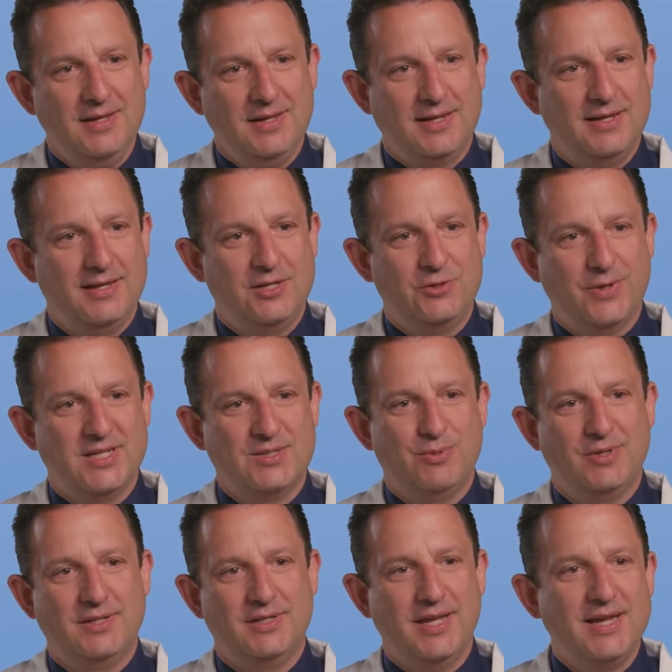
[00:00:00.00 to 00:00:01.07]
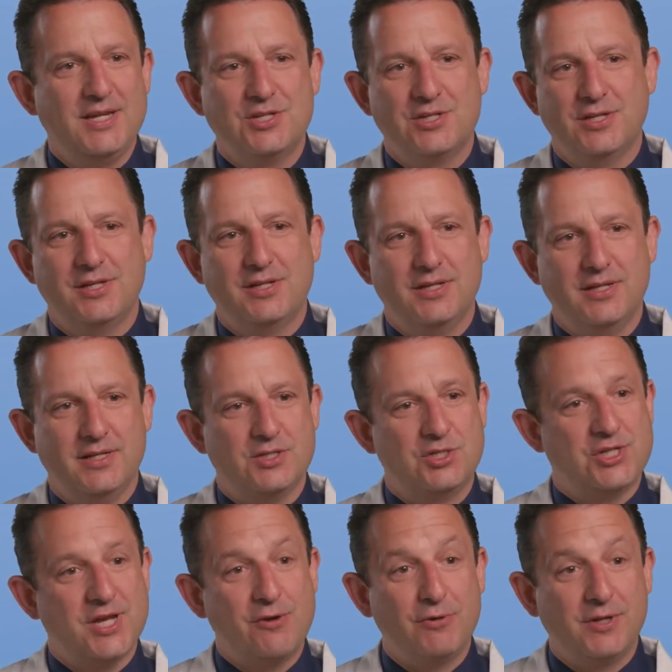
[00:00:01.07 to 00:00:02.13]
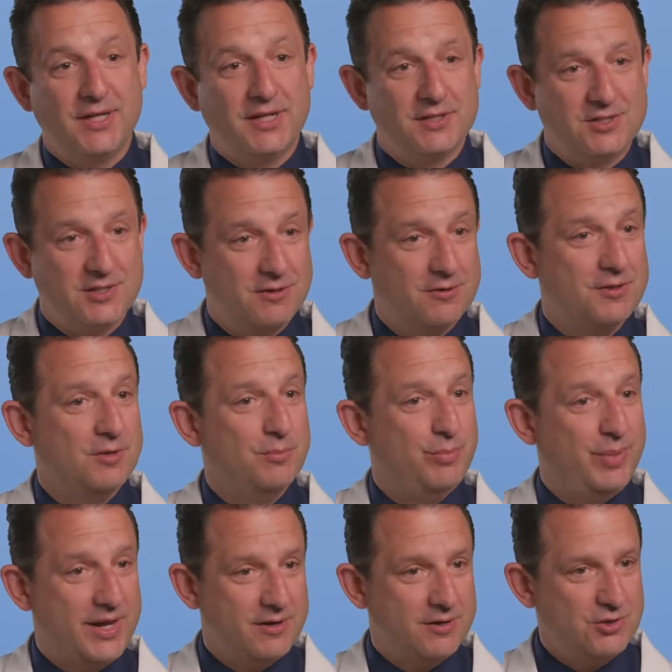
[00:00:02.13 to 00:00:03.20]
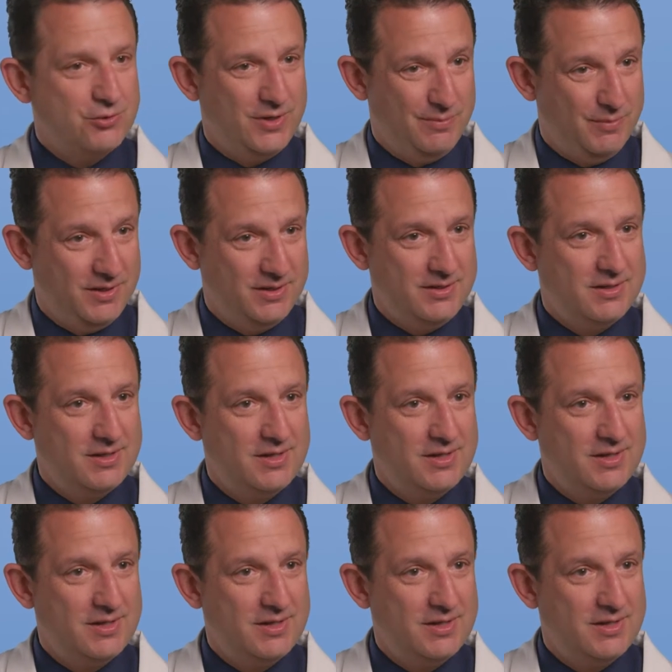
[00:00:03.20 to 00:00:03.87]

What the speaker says: Kidney transplantation is generally considered the better treatment